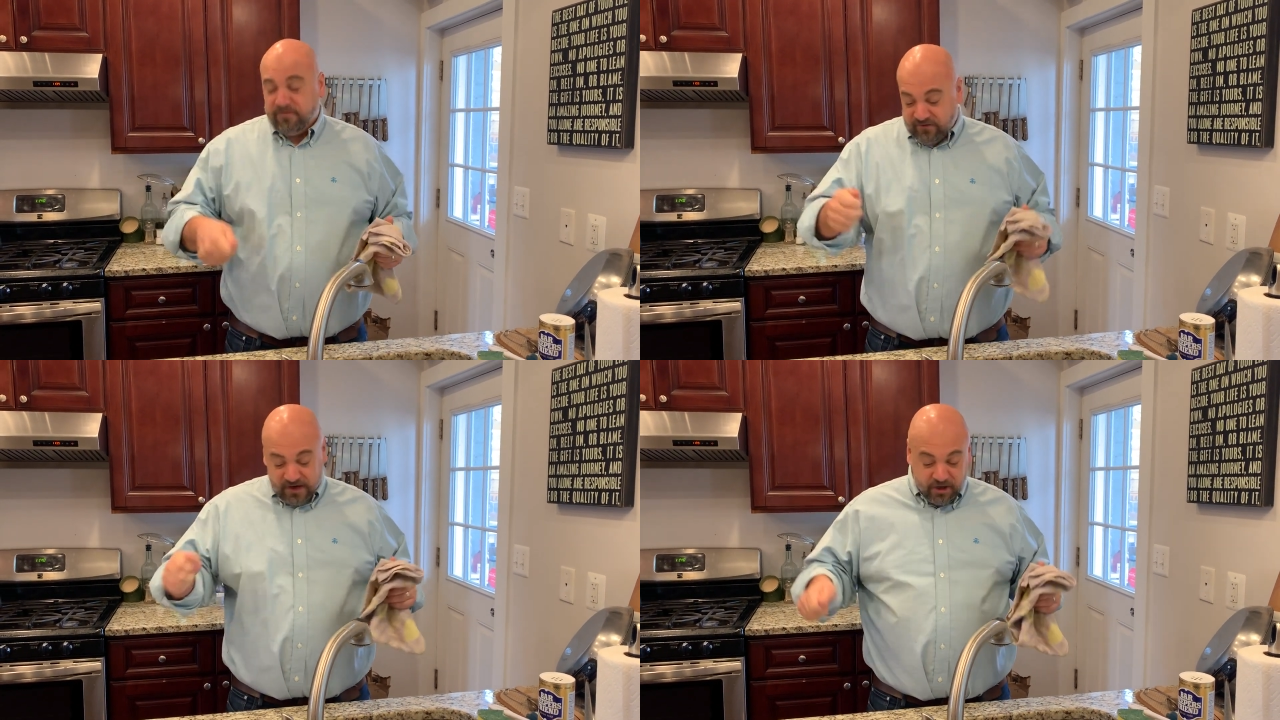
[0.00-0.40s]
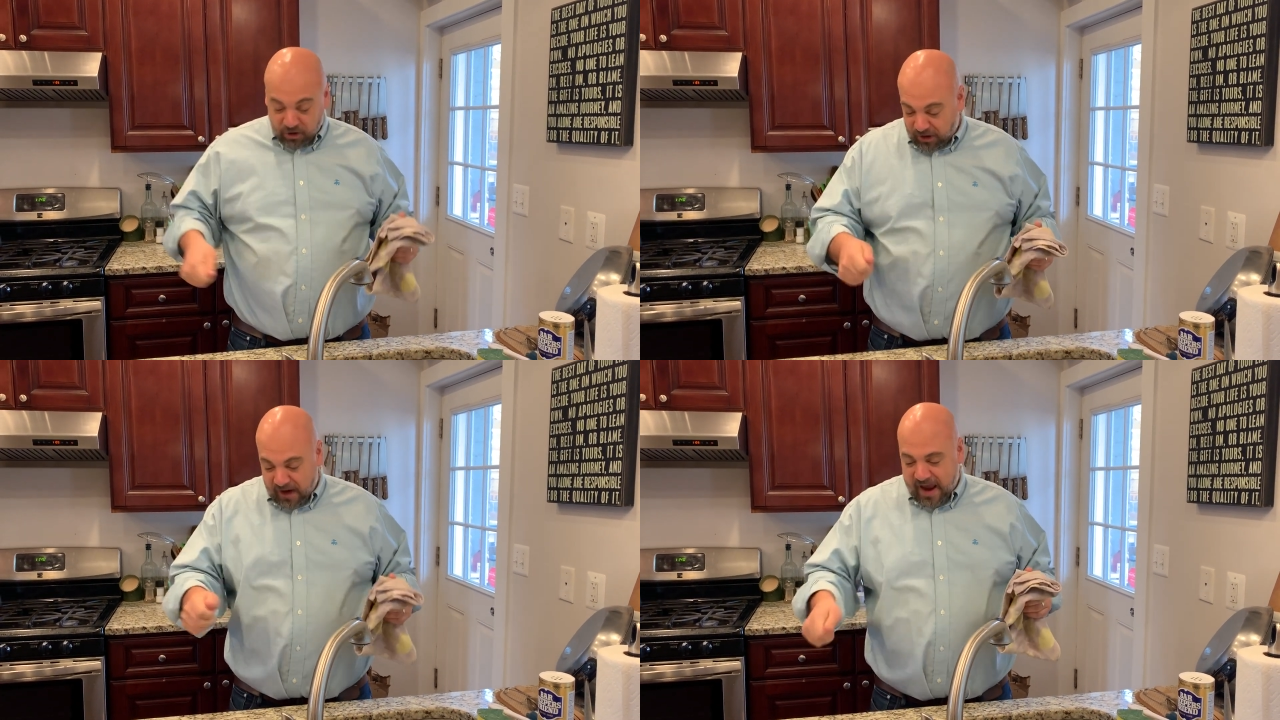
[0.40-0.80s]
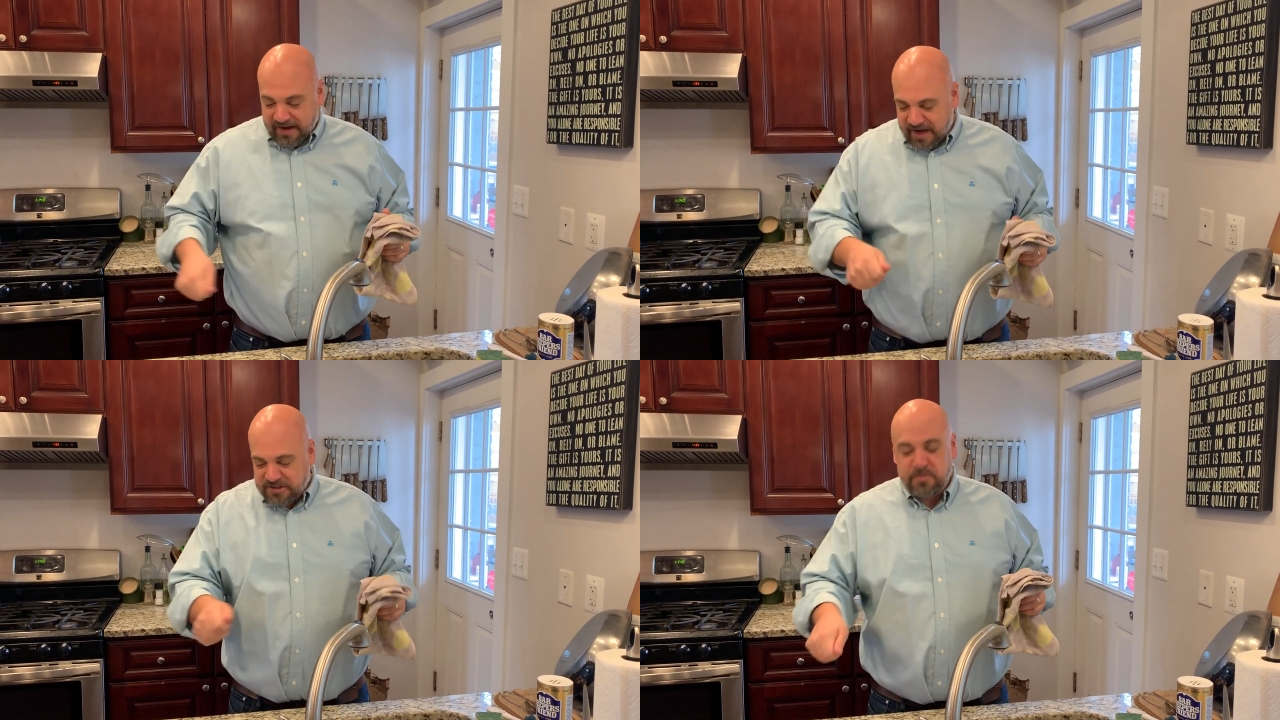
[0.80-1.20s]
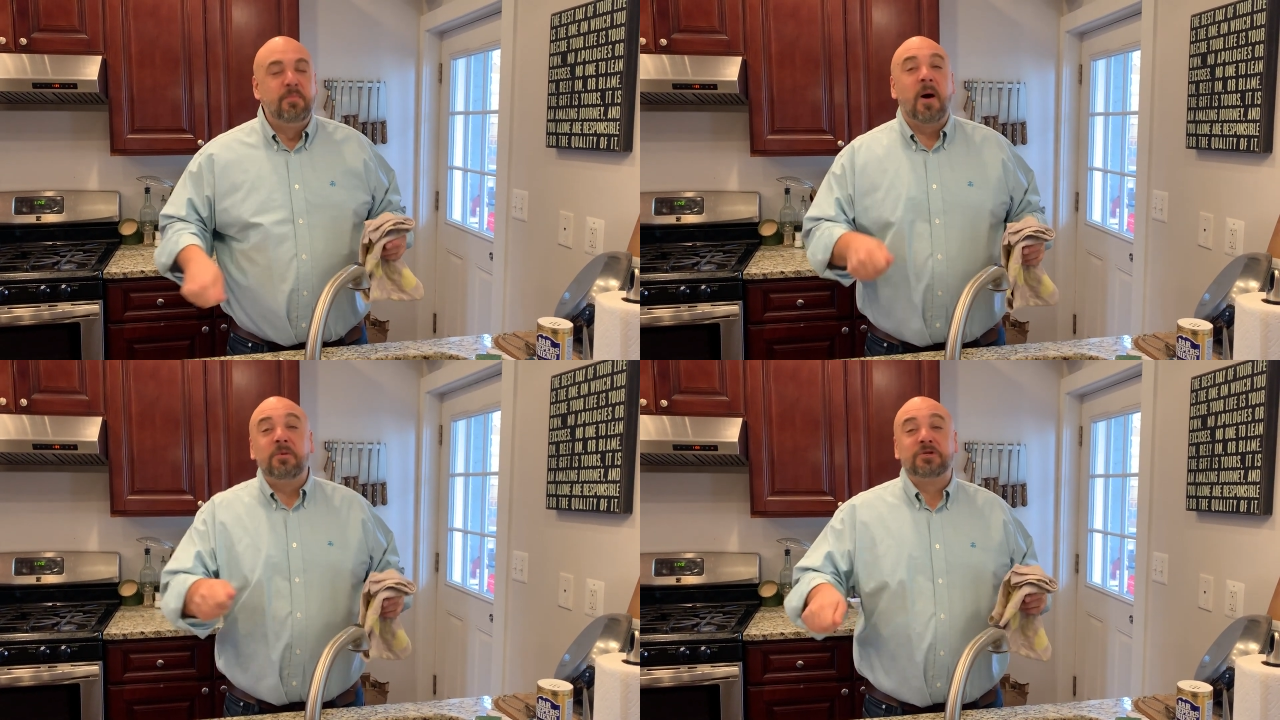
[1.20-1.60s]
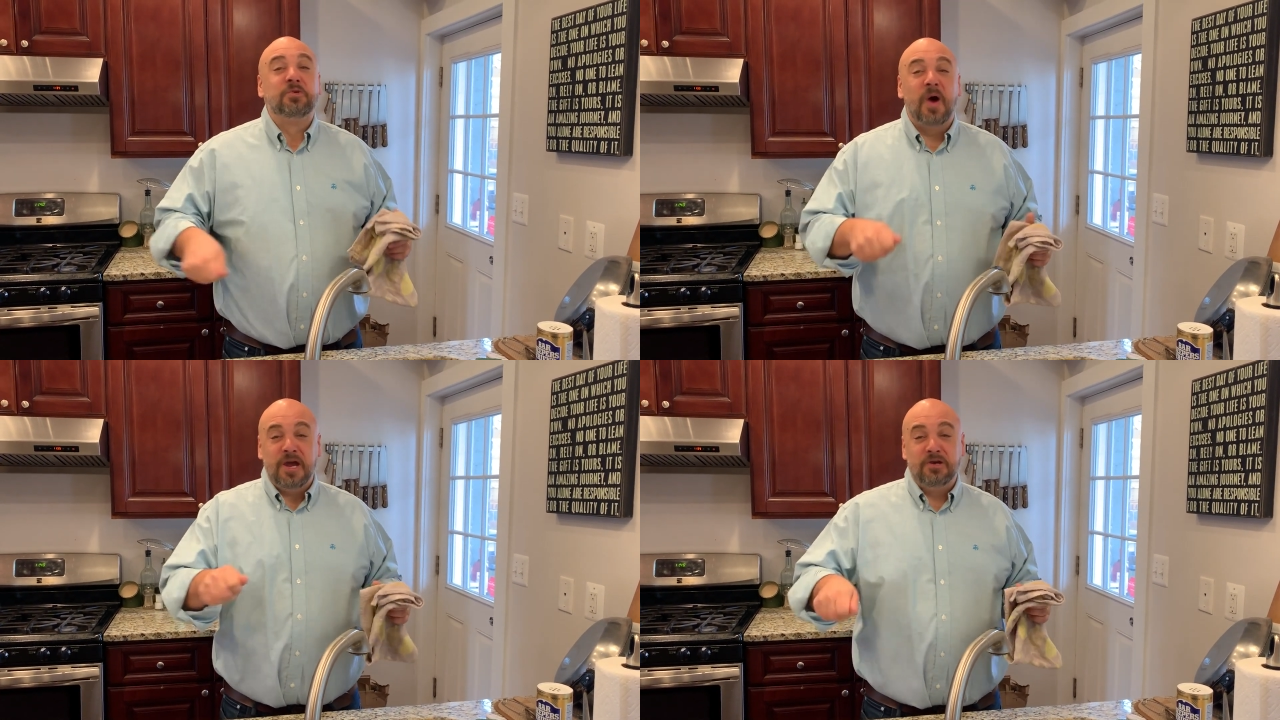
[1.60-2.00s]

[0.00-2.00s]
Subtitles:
vinegar, and as it bubbles away,